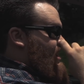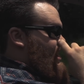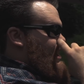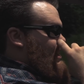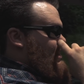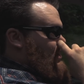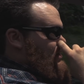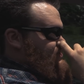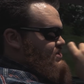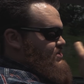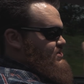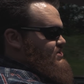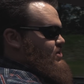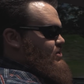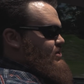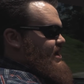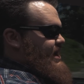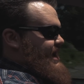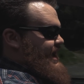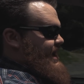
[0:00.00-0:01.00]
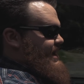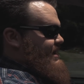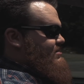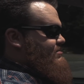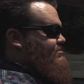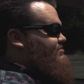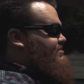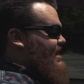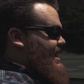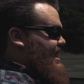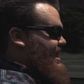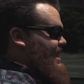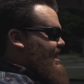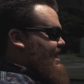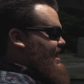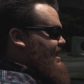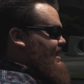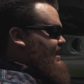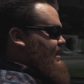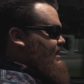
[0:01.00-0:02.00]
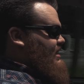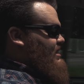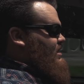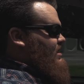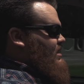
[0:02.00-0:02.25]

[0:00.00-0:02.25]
It also is going to have a